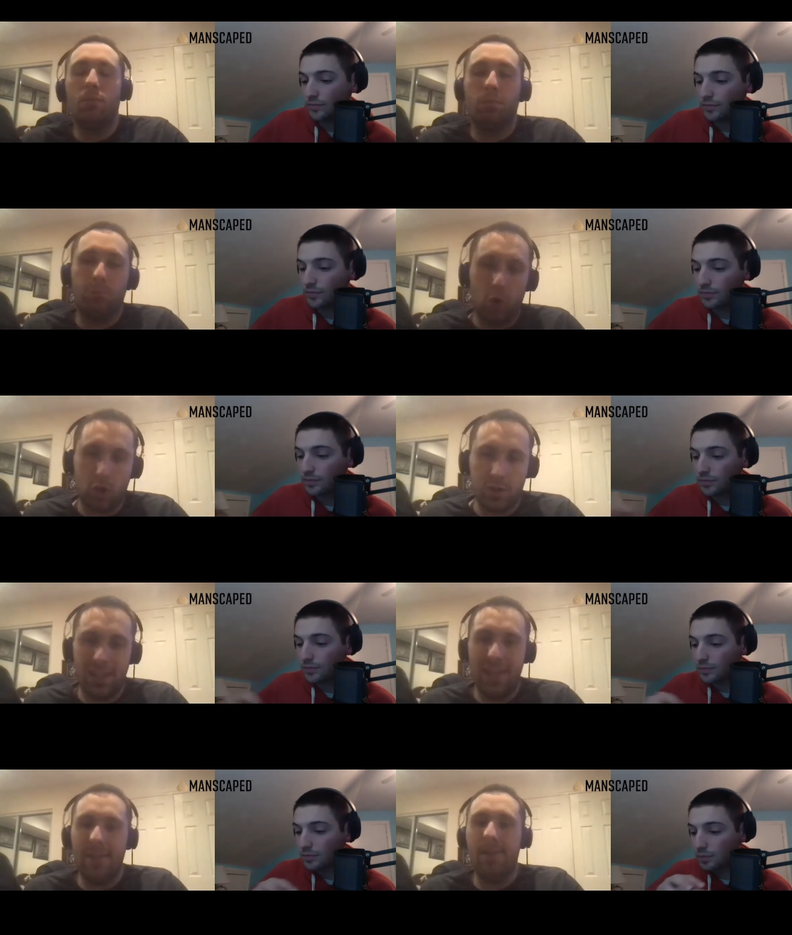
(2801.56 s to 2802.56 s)

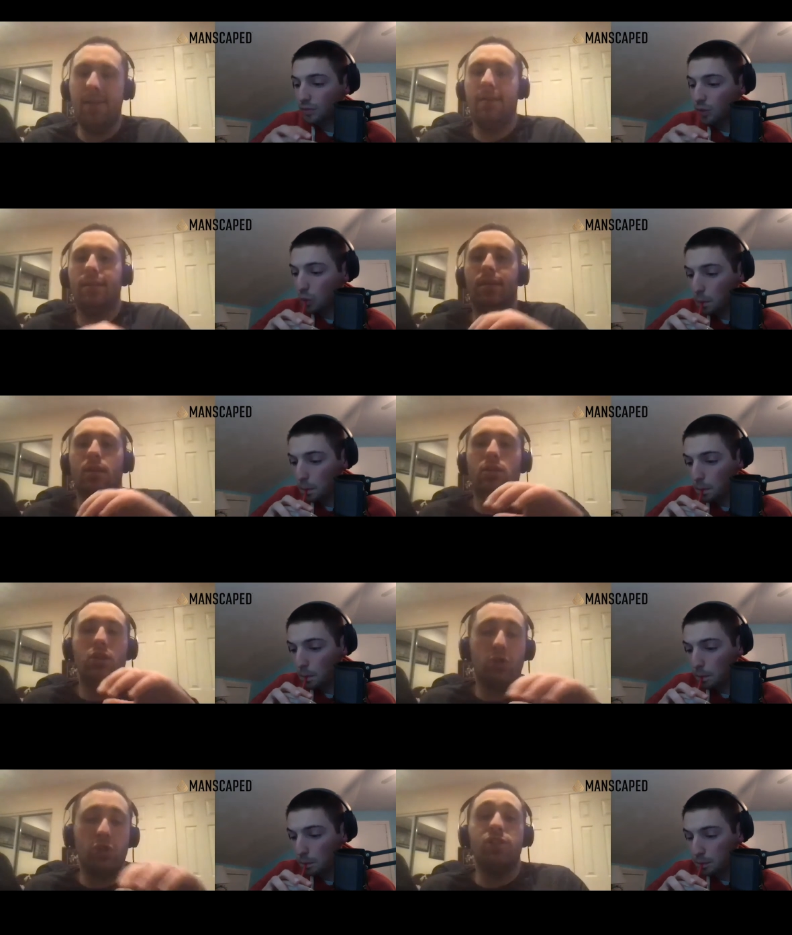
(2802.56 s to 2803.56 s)
Speaker 1: Brooklyn you
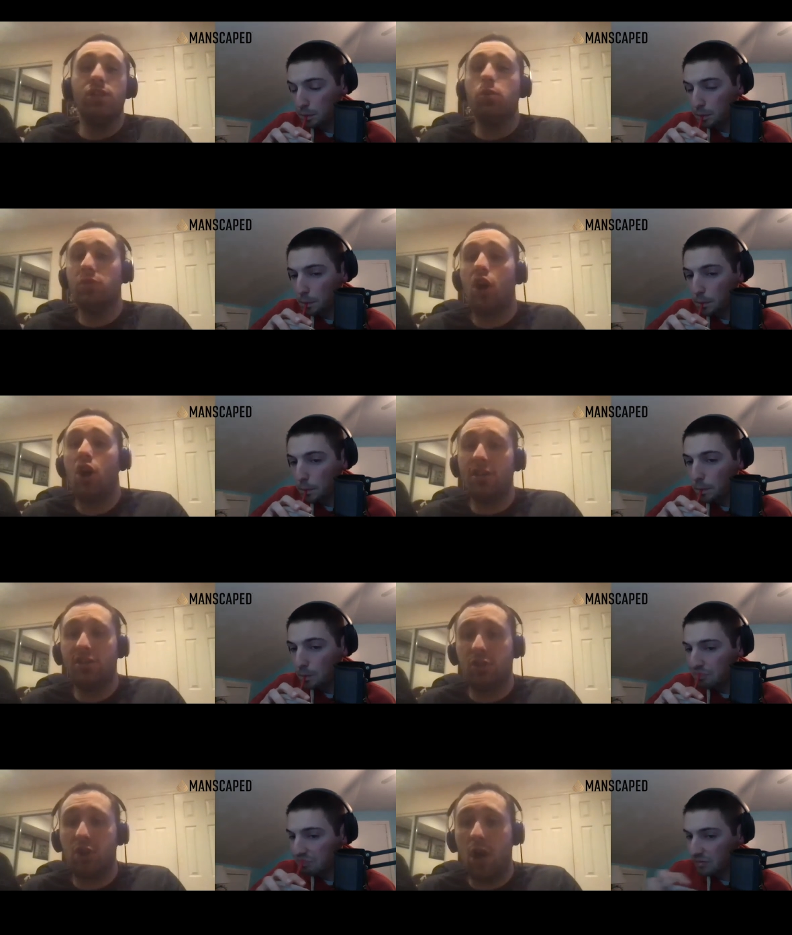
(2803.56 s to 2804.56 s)
know, you're dealing with a hard
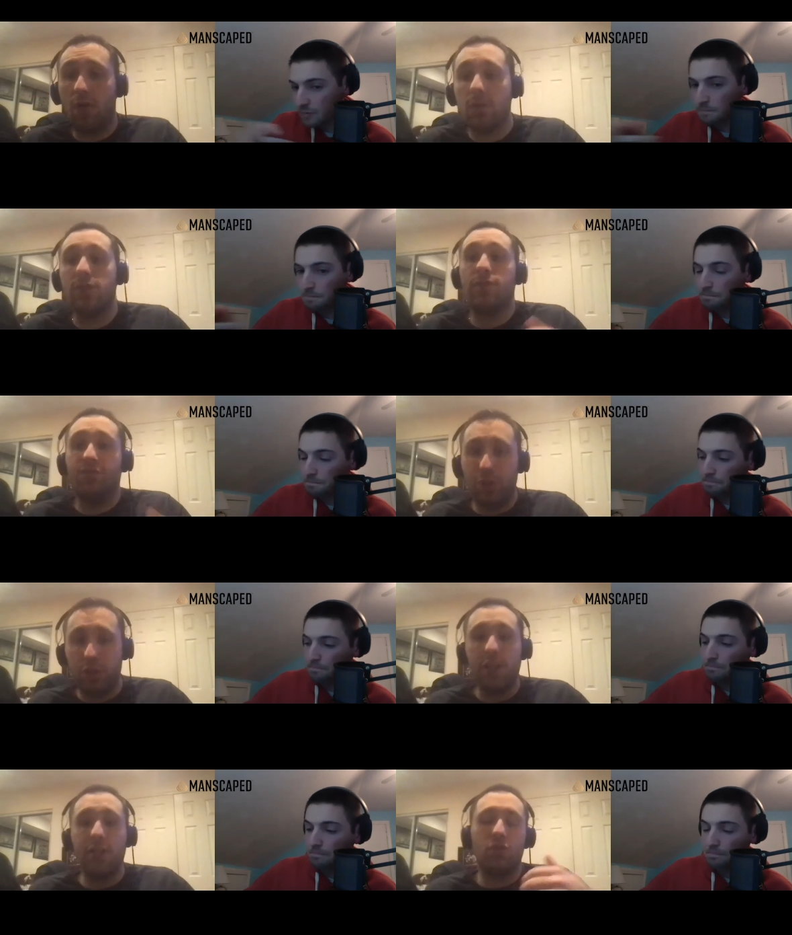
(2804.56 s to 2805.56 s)
Eastern Conference,
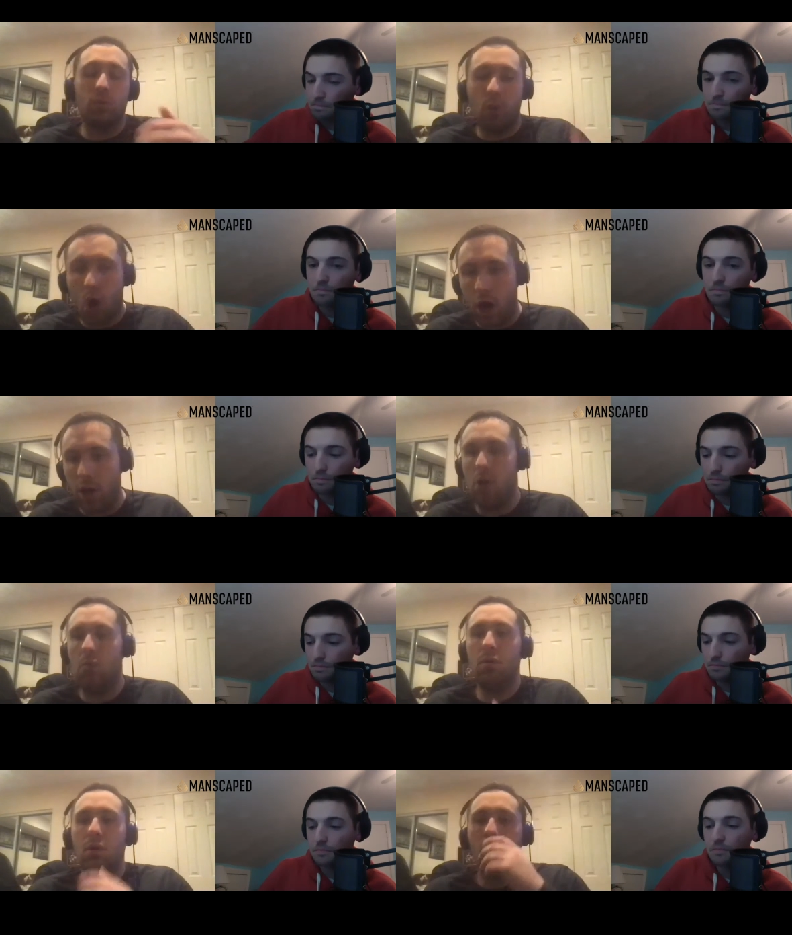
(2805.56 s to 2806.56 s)
Philly,
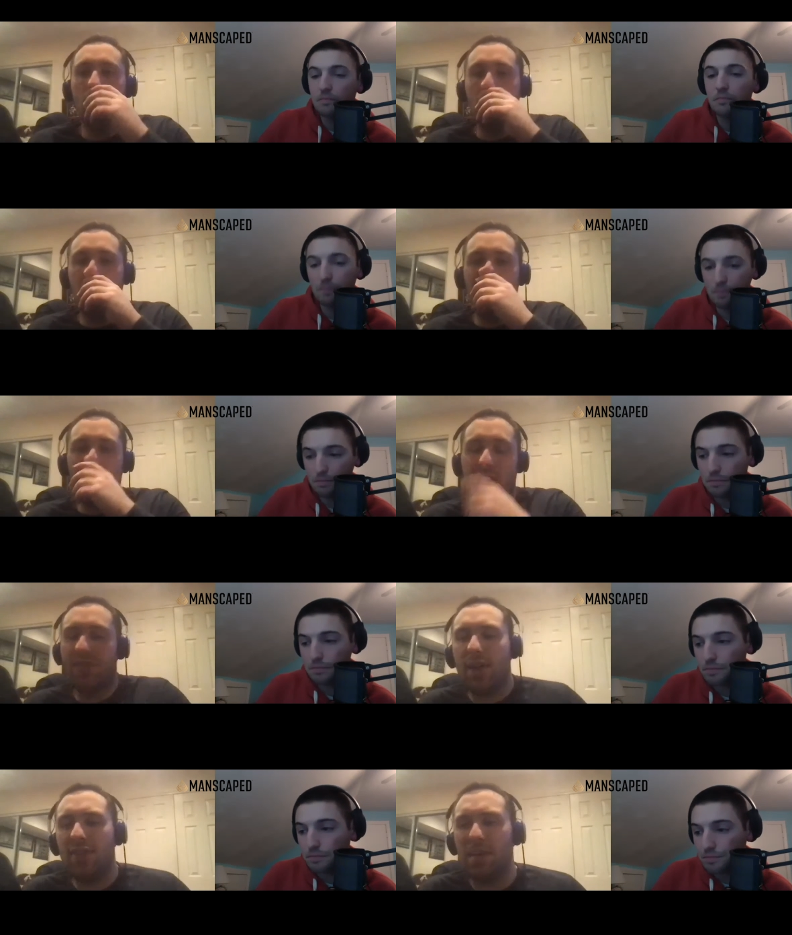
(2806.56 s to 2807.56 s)
Toronto. Uh, I,
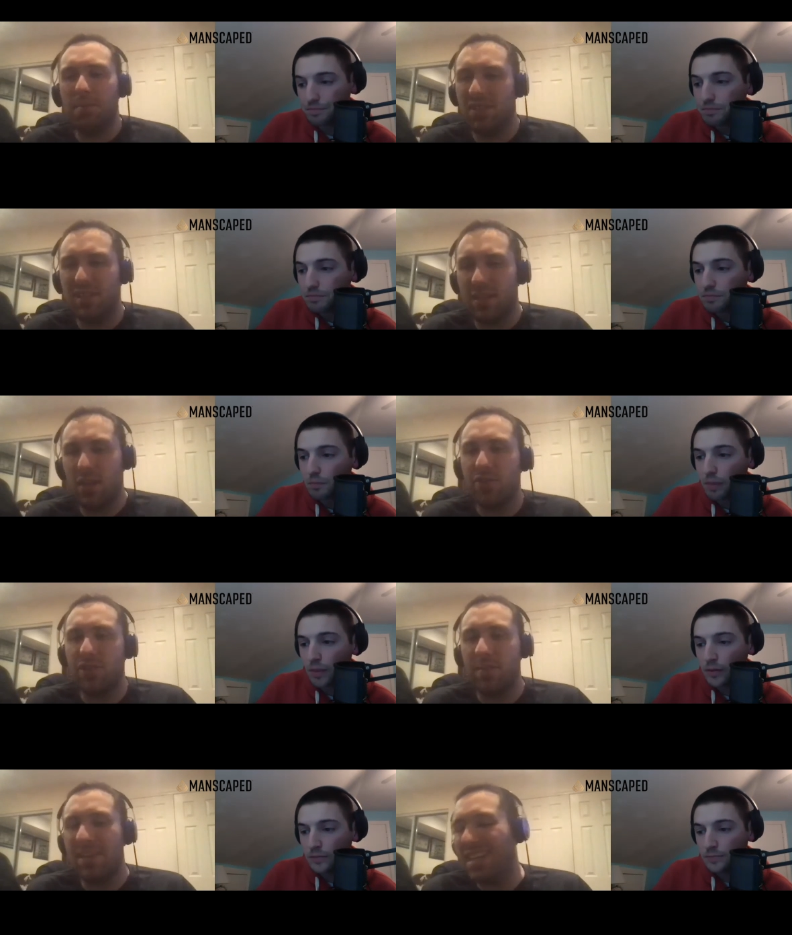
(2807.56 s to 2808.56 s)
th- I think I'm missing another
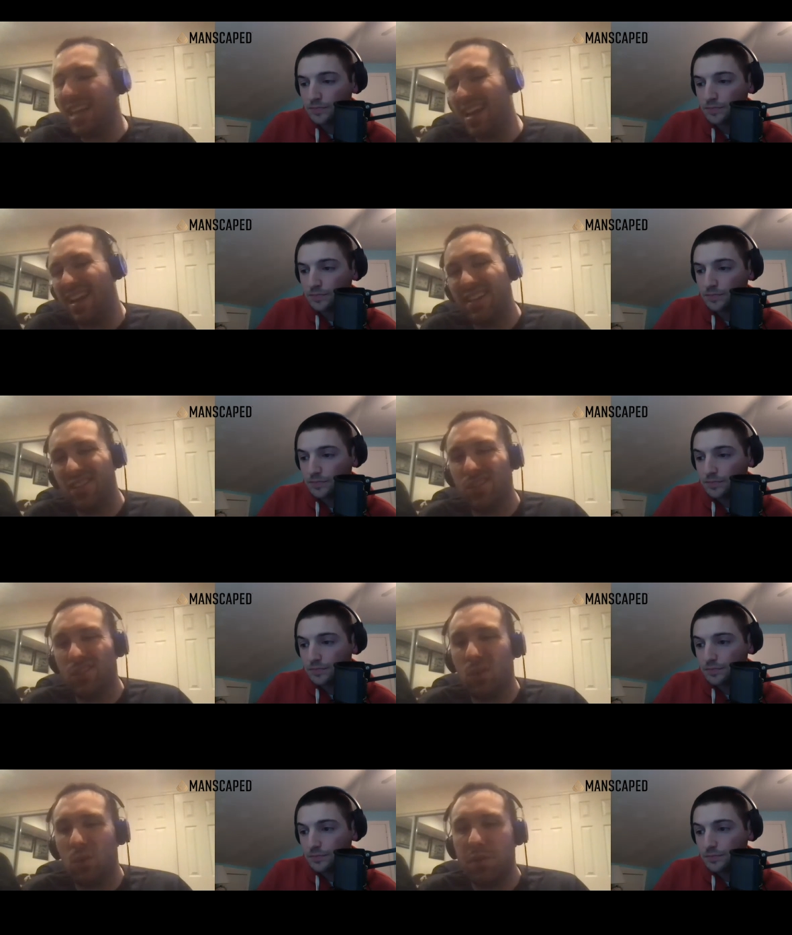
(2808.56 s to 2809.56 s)
team. Indiana, I guess you could
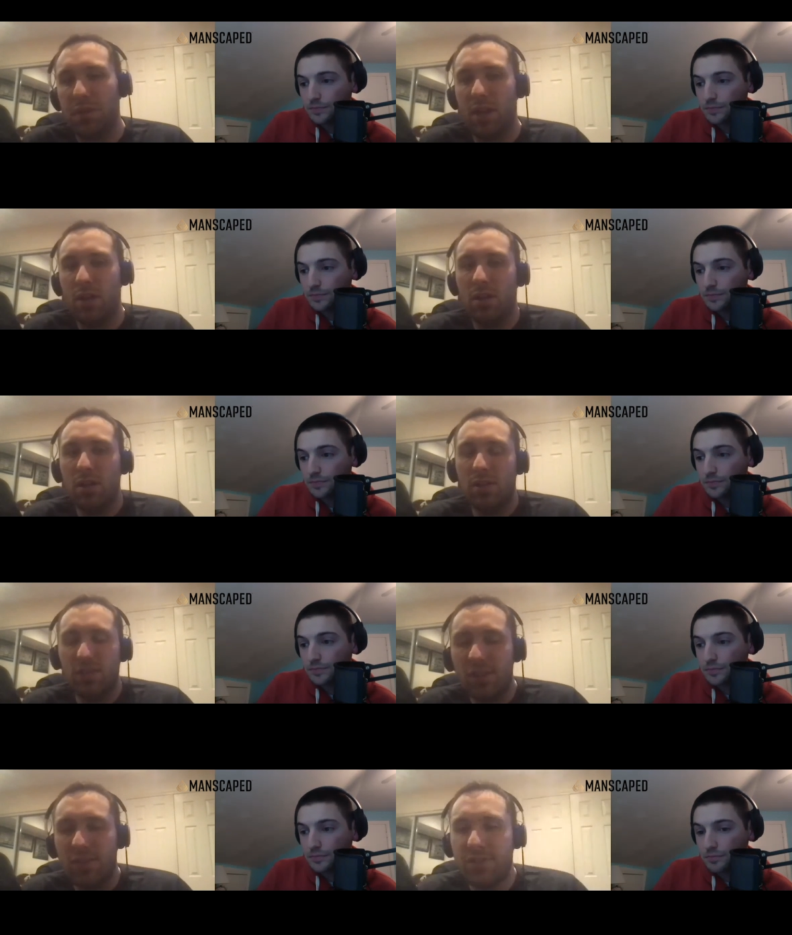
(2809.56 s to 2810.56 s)
throw in there. Is
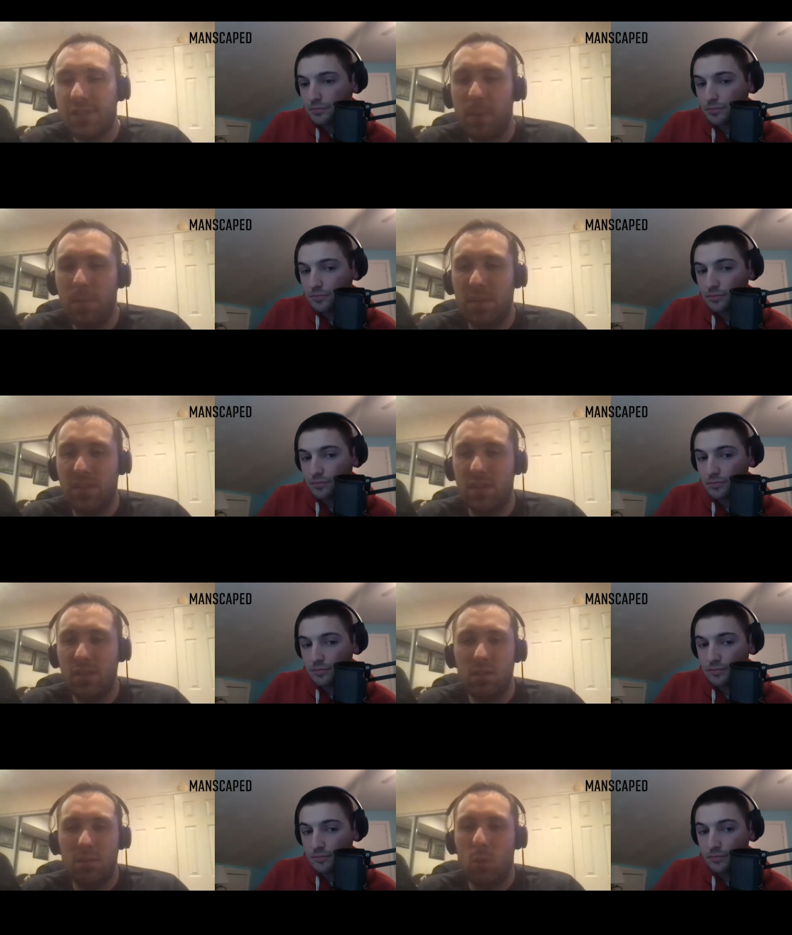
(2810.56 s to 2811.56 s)
there another team I'm missing?
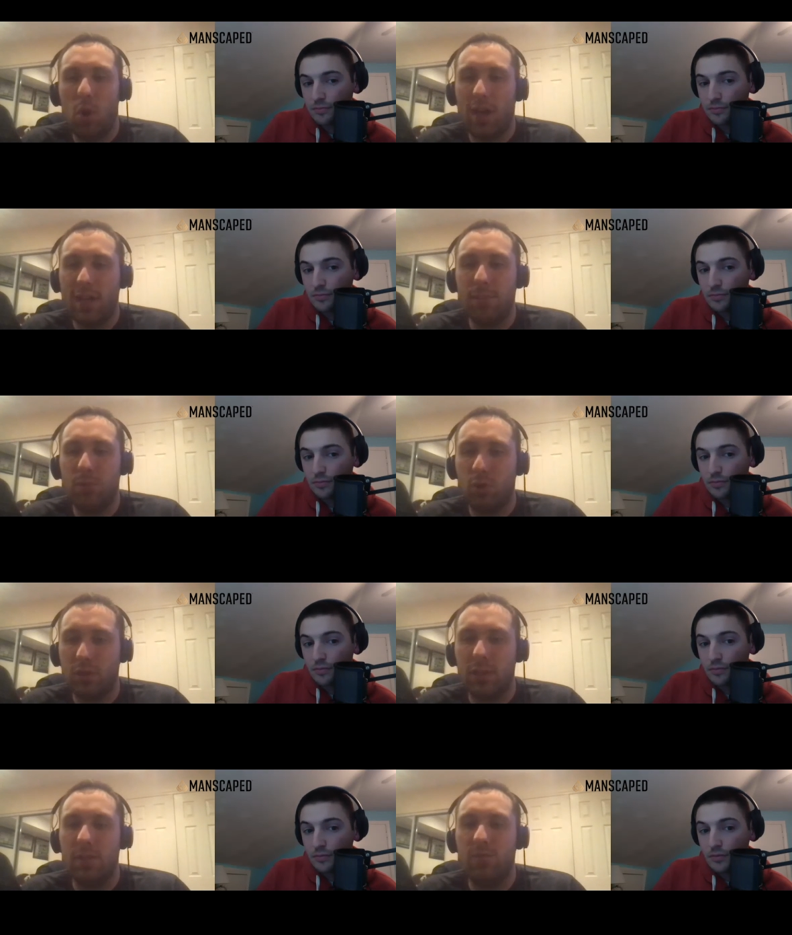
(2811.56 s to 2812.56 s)
Milwaukee,
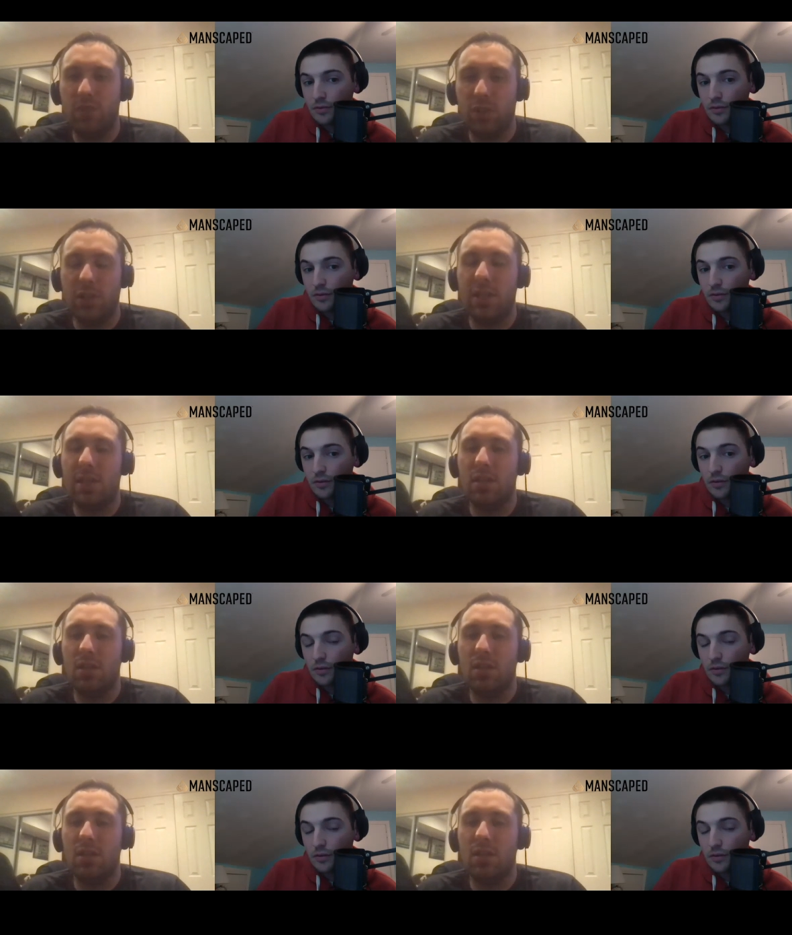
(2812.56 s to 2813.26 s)
Brooklyn, Philly,